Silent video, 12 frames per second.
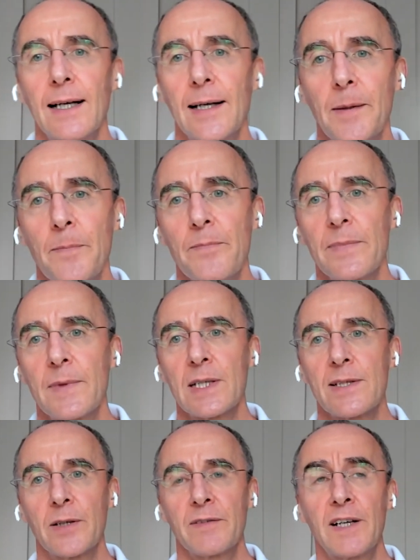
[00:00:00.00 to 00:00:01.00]

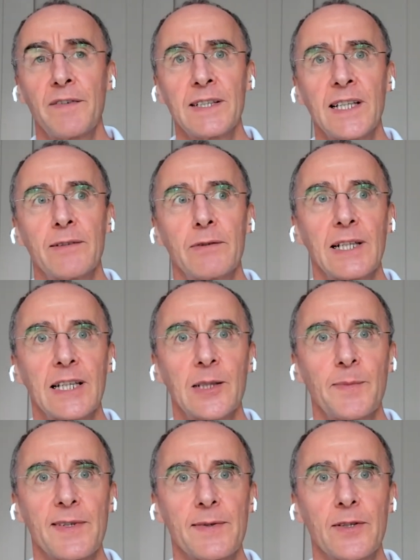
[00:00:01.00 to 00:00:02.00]
Um, so I find that really
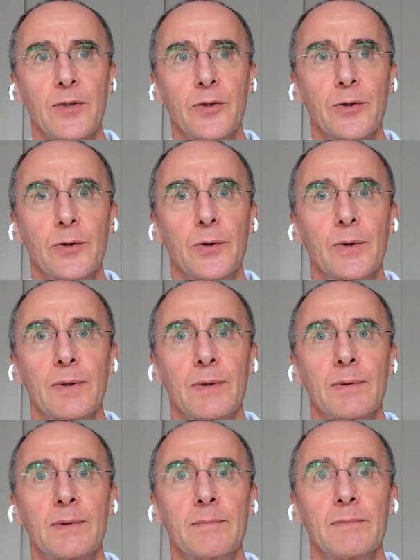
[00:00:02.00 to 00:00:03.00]
helps to
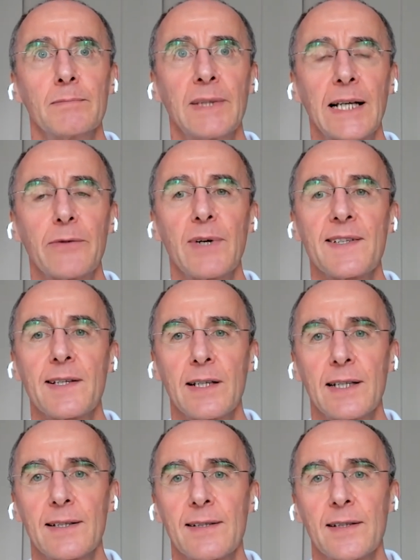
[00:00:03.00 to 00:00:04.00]
make it
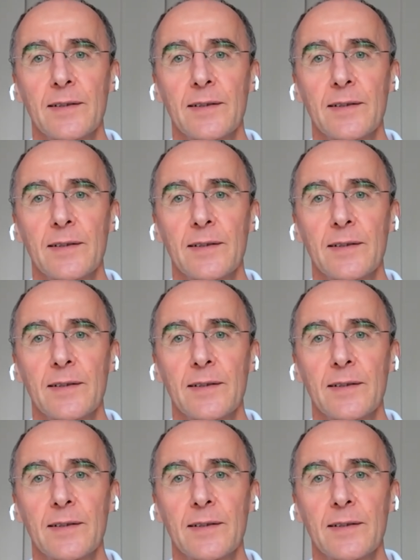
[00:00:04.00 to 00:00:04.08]
resonate.